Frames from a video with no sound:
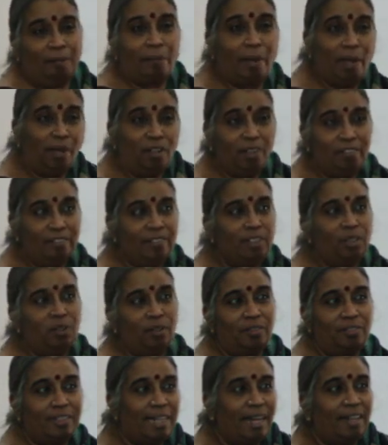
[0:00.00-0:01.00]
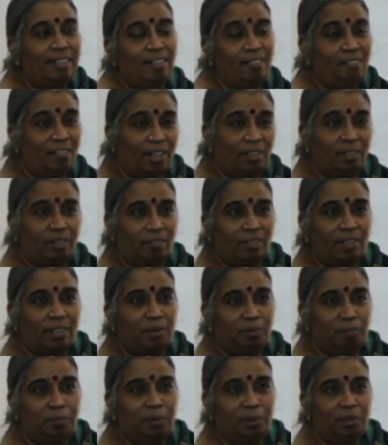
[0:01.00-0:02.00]
Many of us who have sat in front of a
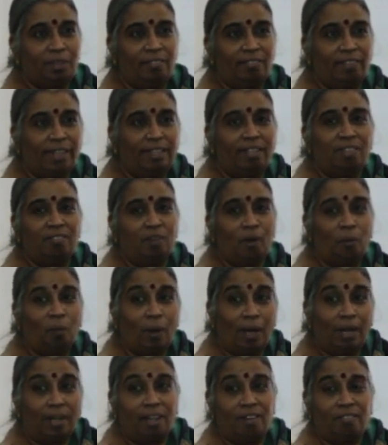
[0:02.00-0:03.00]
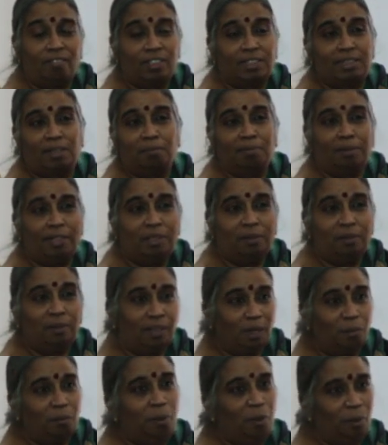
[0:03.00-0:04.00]
computer waiting for 1 hour for something to
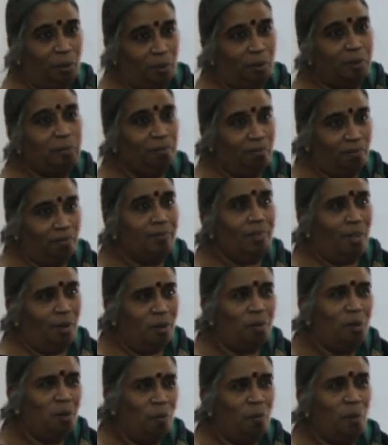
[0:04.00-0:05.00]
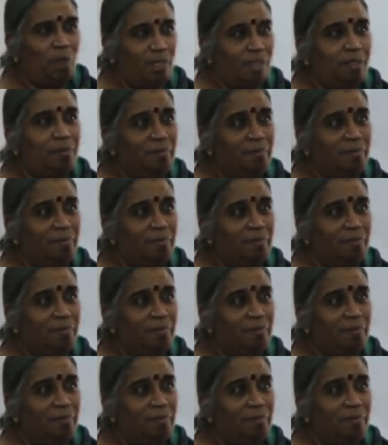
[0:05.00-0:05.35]
download know what it